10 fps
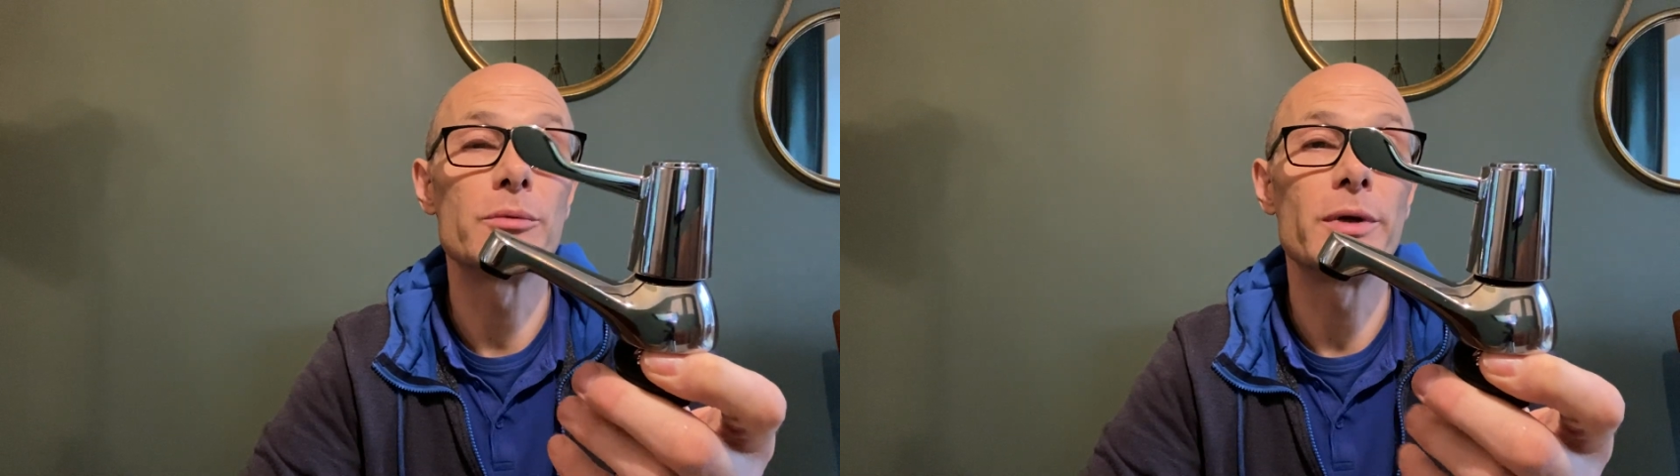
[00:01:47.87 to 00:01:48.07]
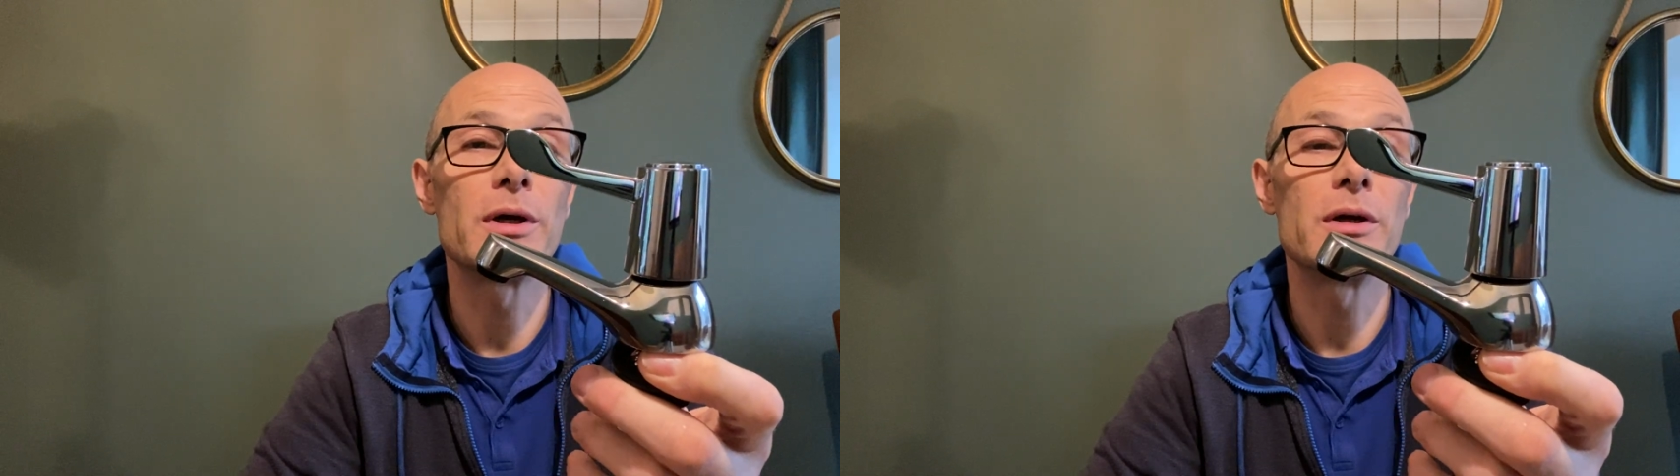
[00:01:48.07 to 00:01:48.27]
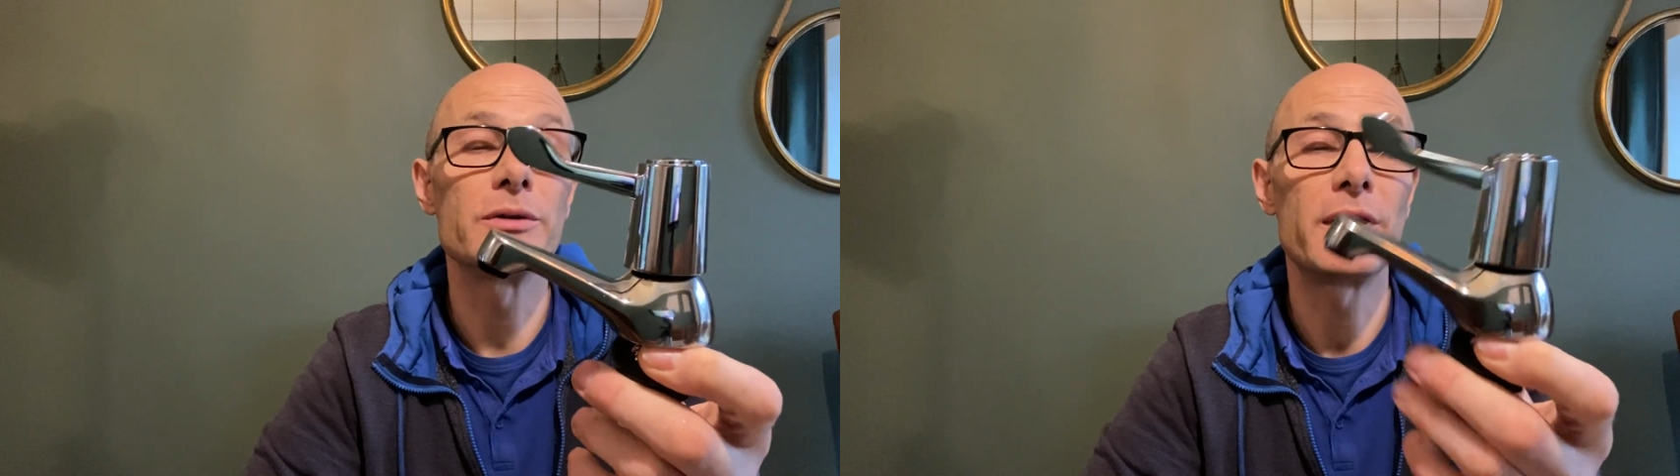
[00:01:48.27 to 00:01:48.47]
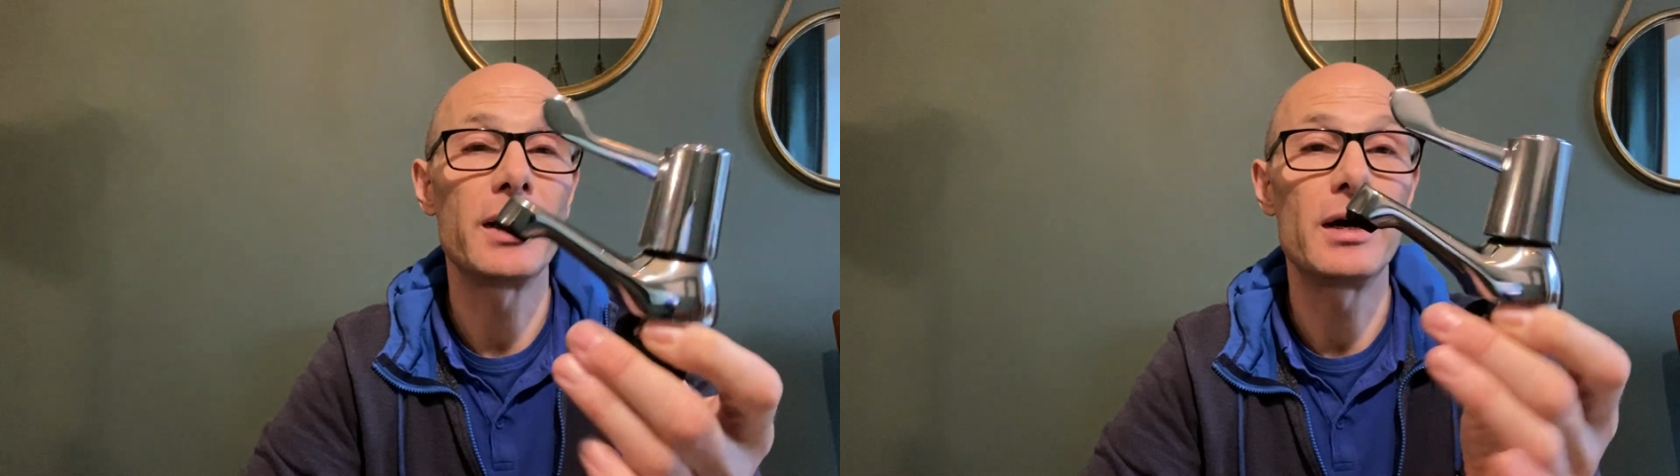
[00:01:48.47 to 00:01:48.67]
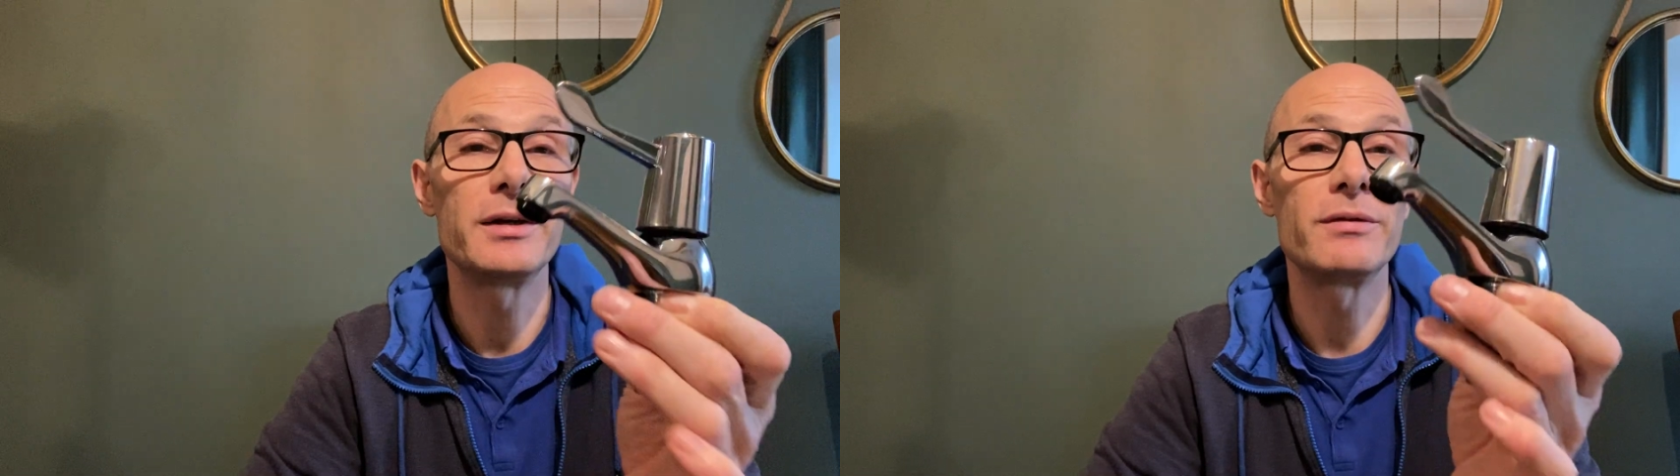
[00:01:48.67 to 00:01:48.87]
because they
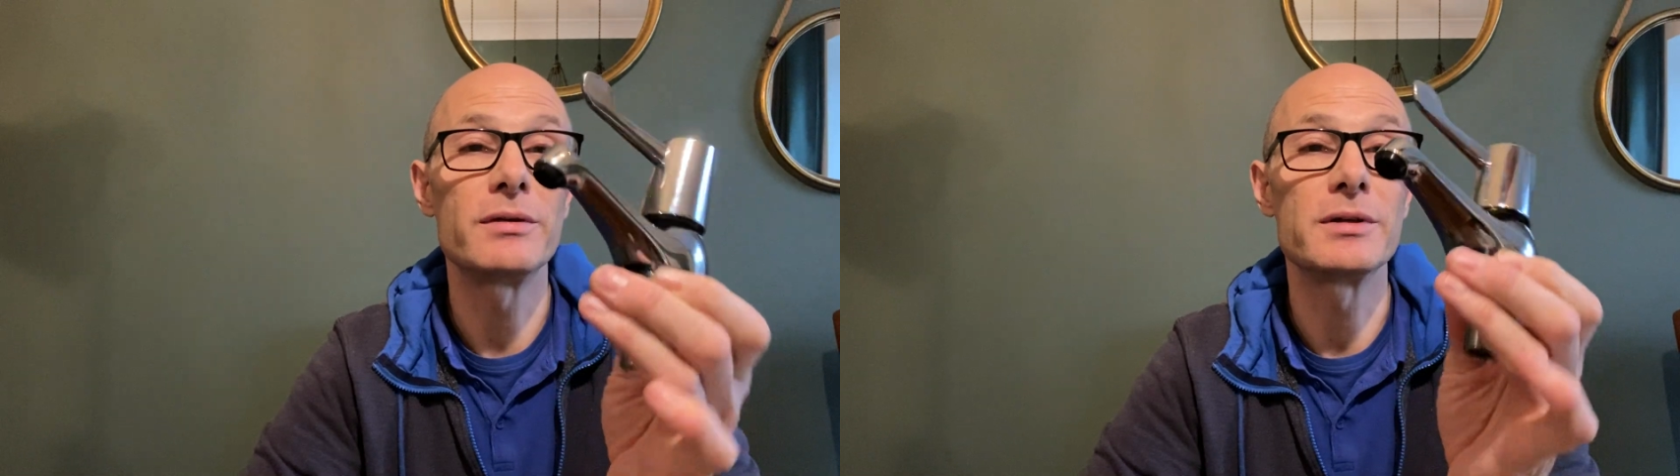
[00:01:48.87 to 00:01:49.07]
are different